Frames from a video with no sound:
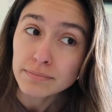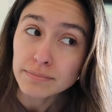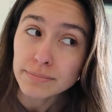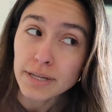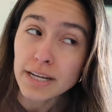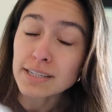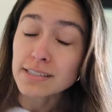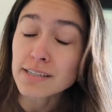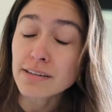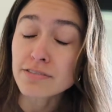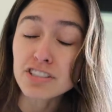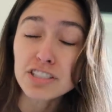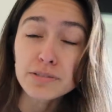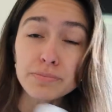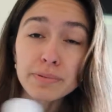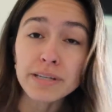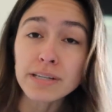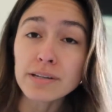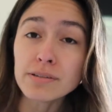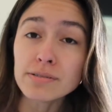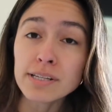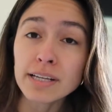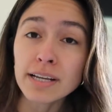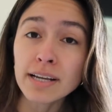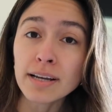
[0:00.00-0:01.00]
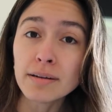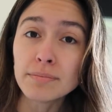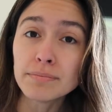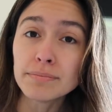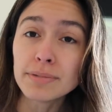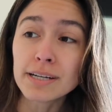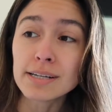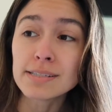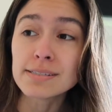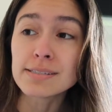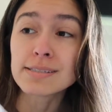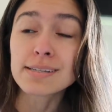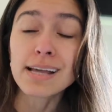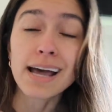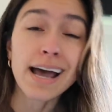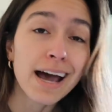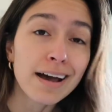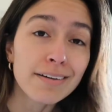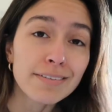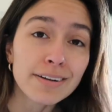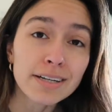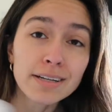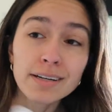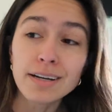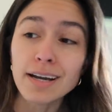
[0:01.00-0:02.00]
because I've just been using it because I
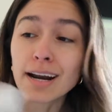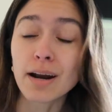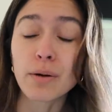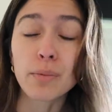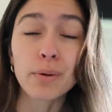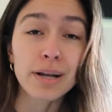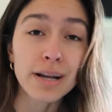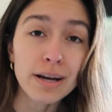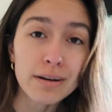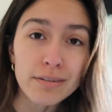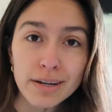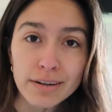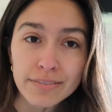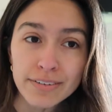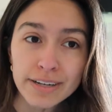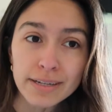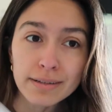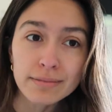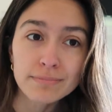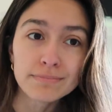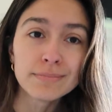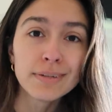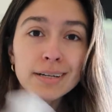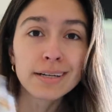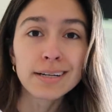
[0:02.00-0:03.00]
have it and I want to get rid of it